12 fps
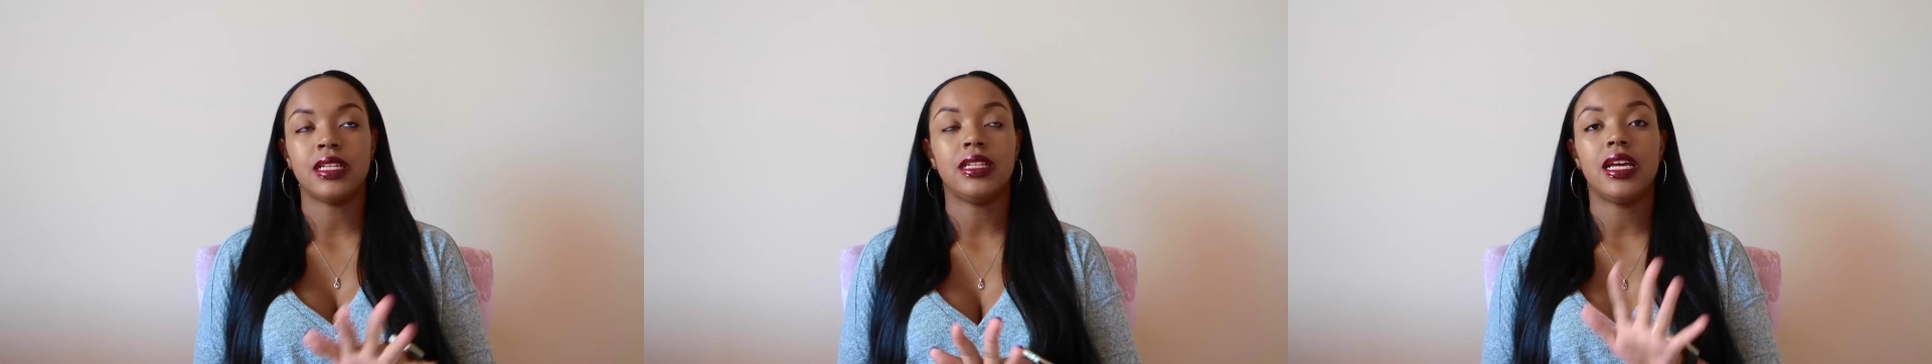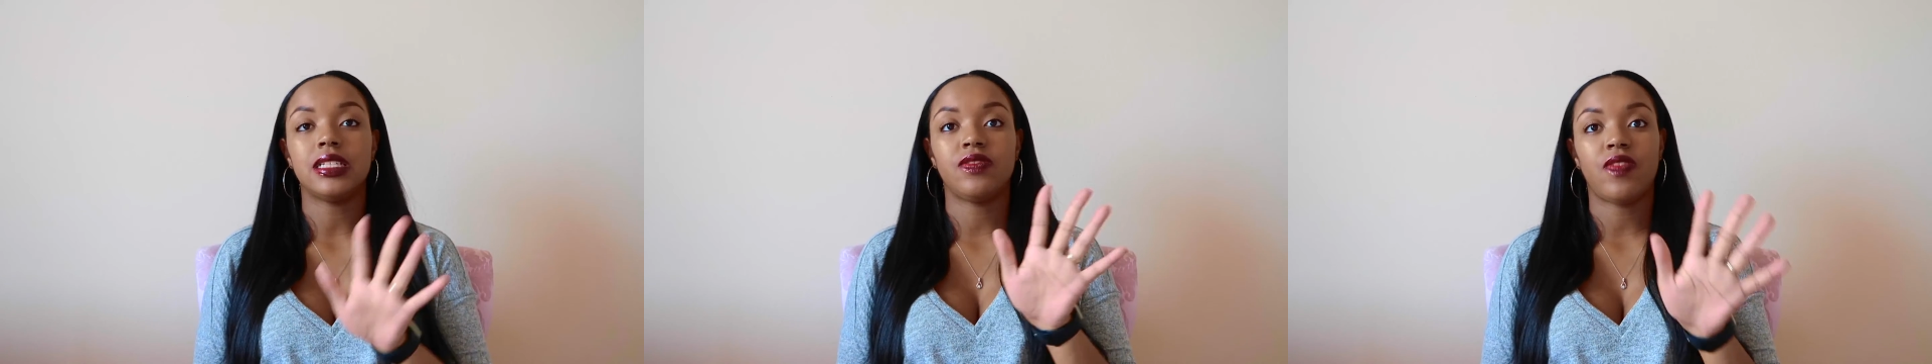
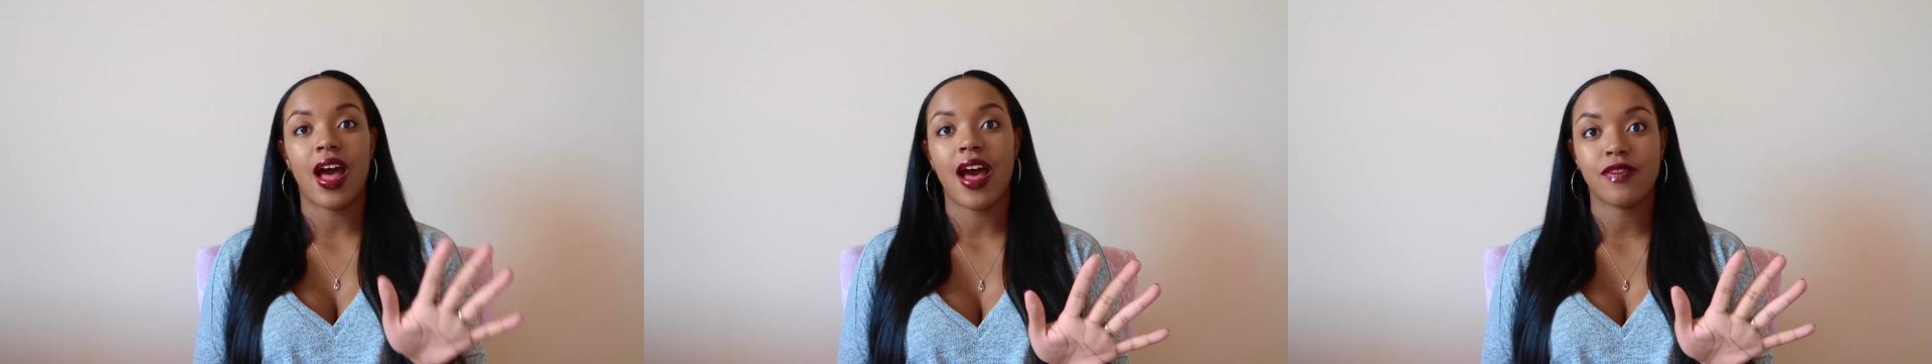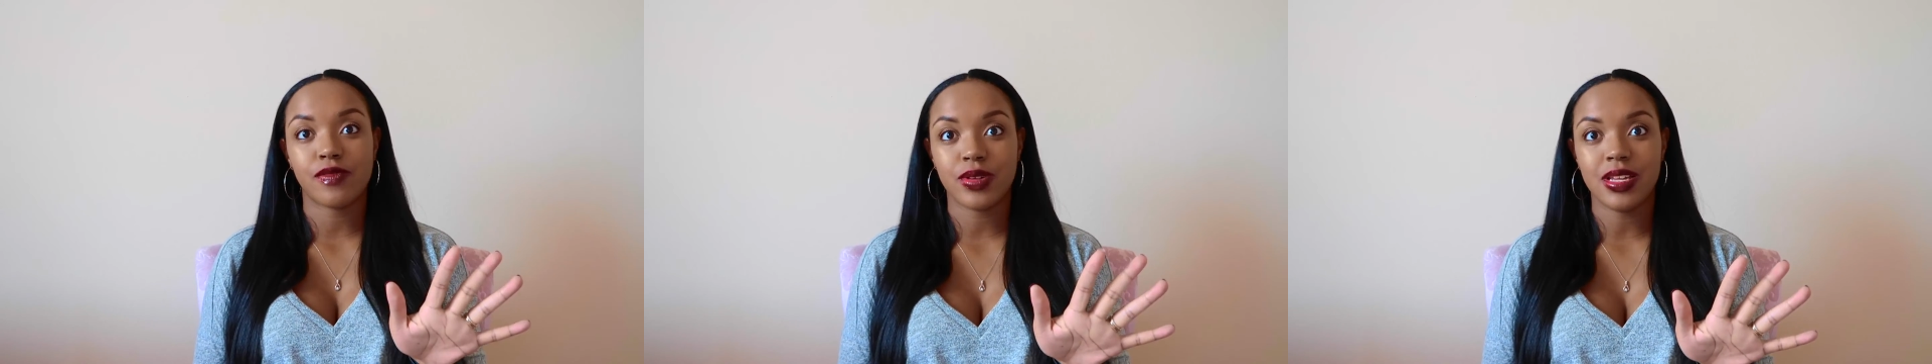then that's
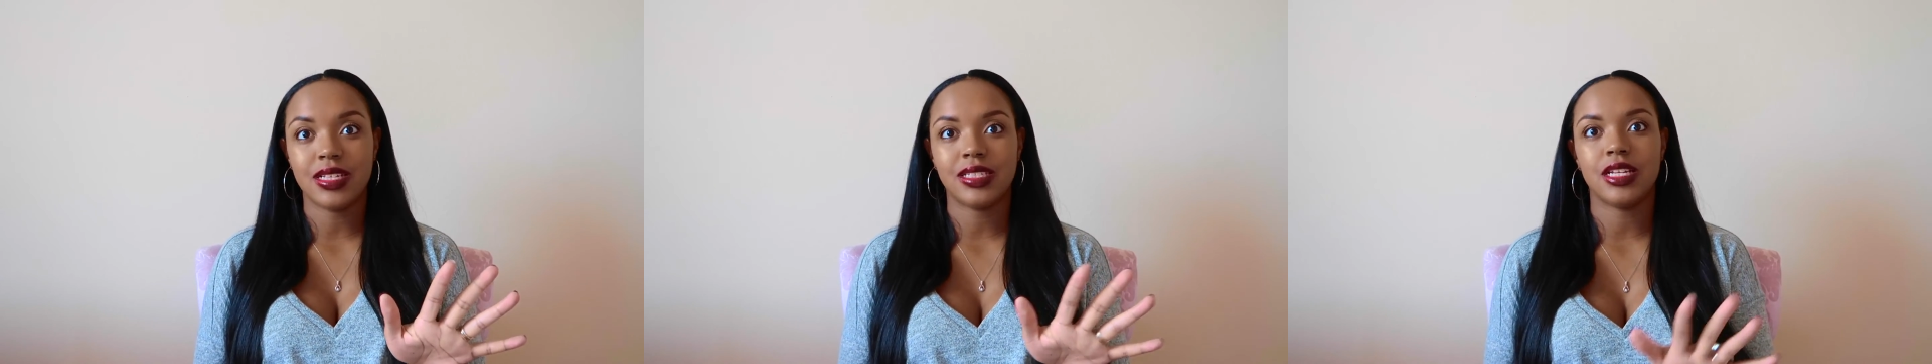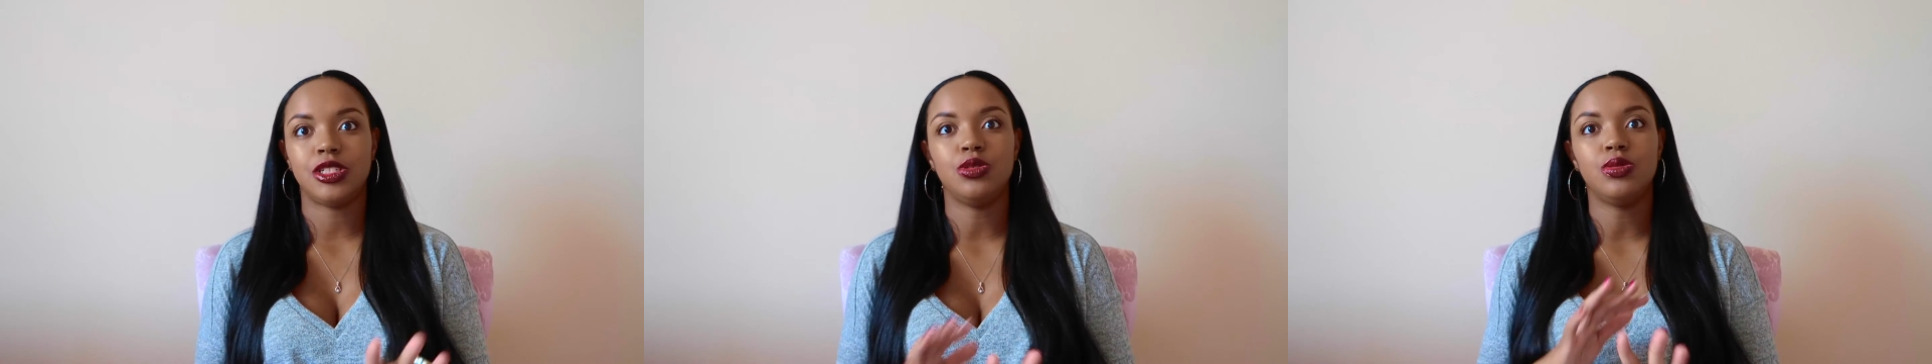5 weeks
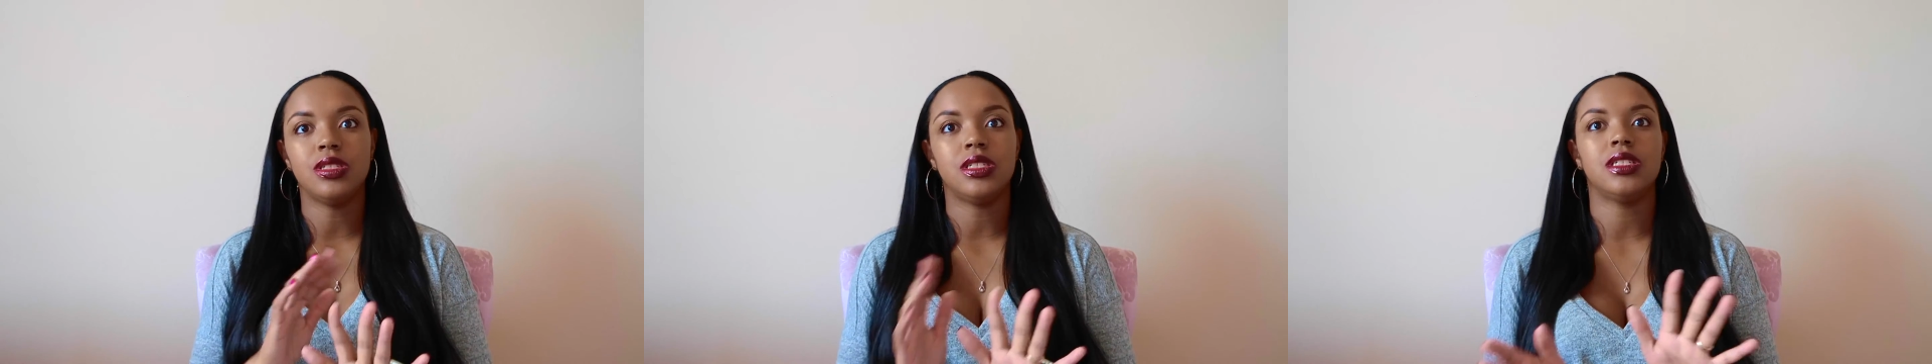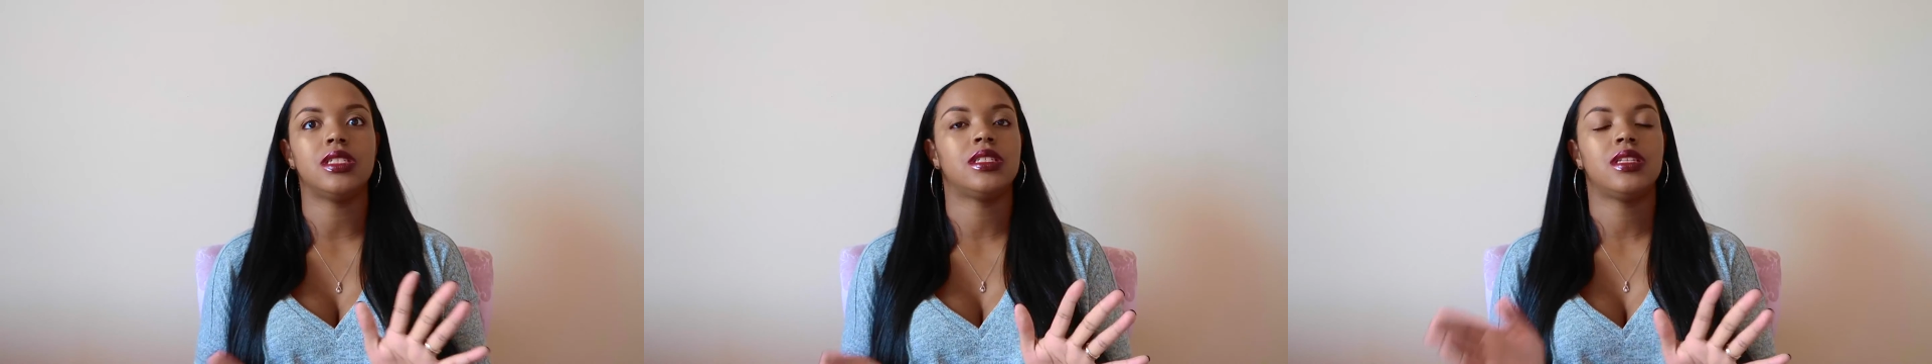that you can
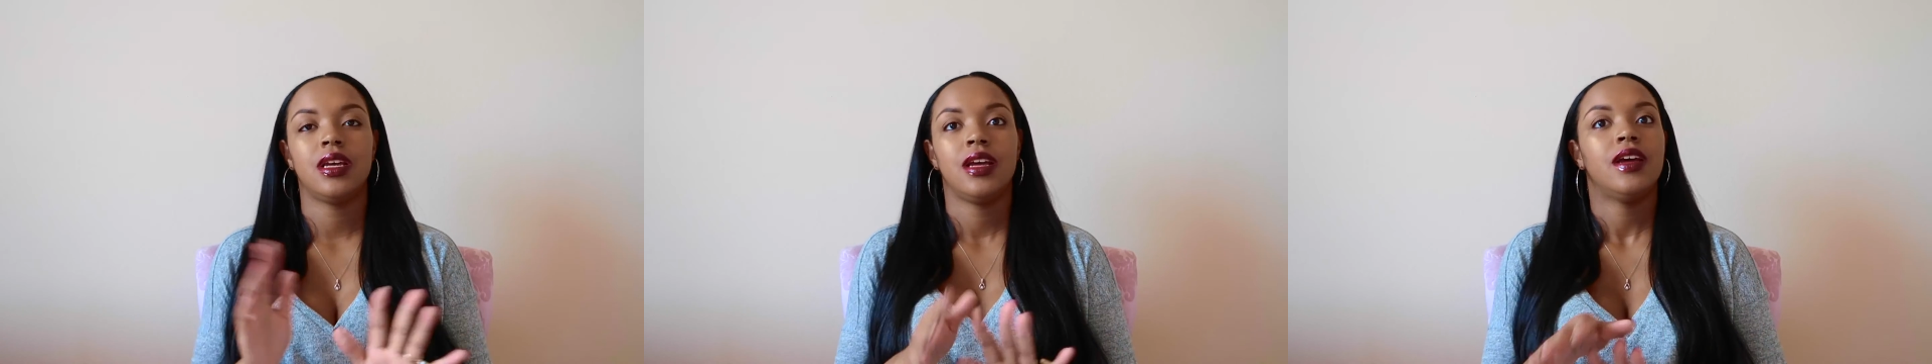just